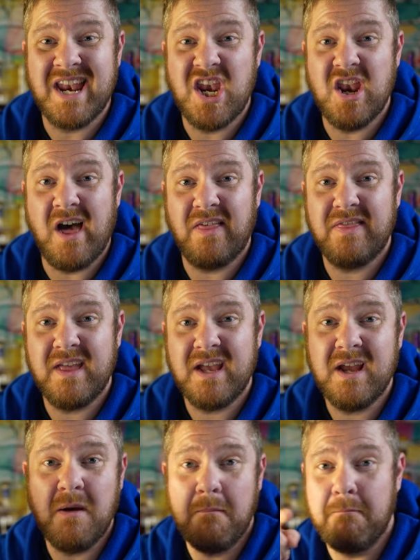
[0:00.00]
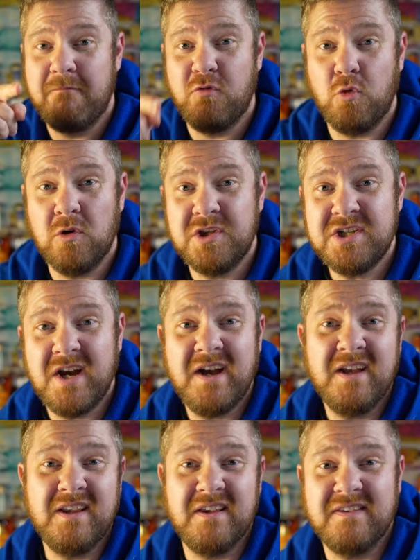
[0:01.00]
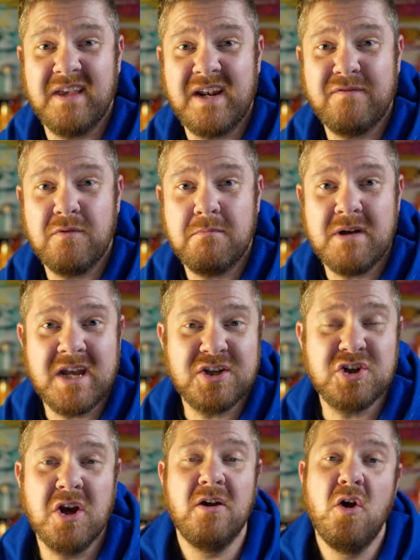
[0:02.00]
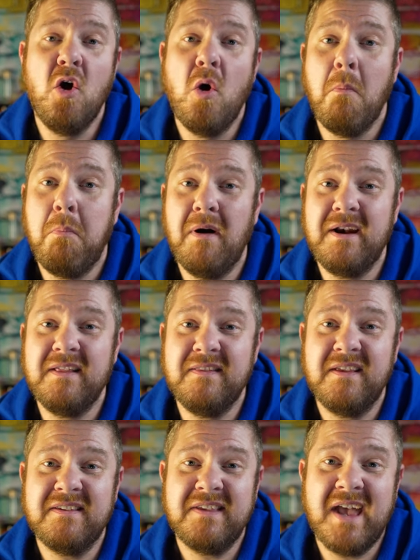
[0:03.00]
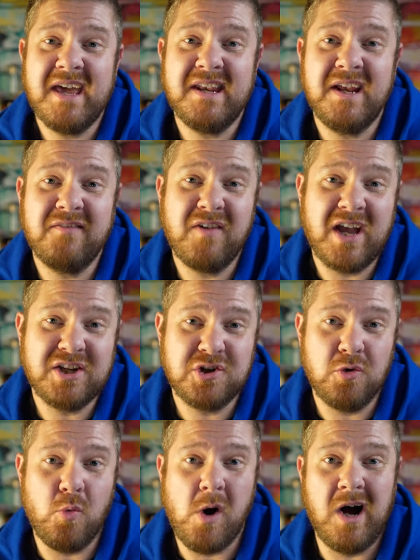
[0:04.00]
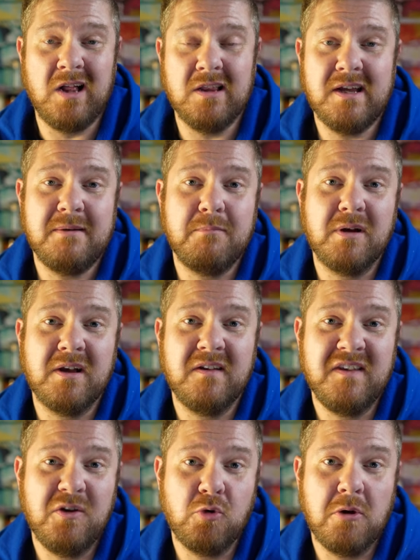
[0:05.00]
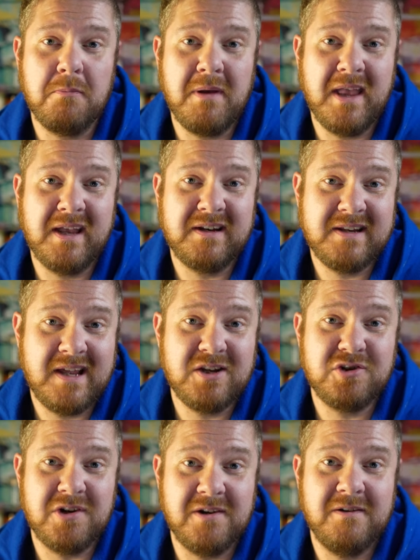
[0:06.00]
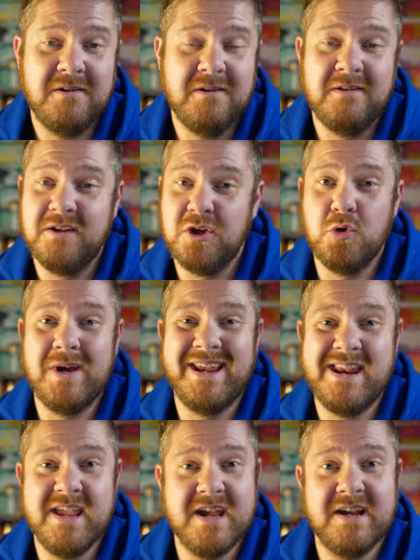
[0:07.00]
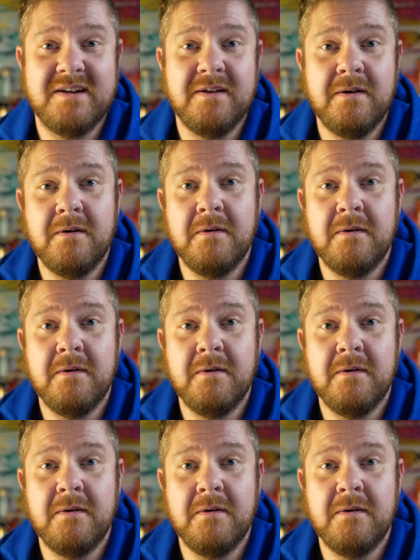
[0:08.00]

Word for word: Nothing. Fooled ya, you son of a bitch. But in this hand, I've got your wallet because you weren't paying attention, you idiot.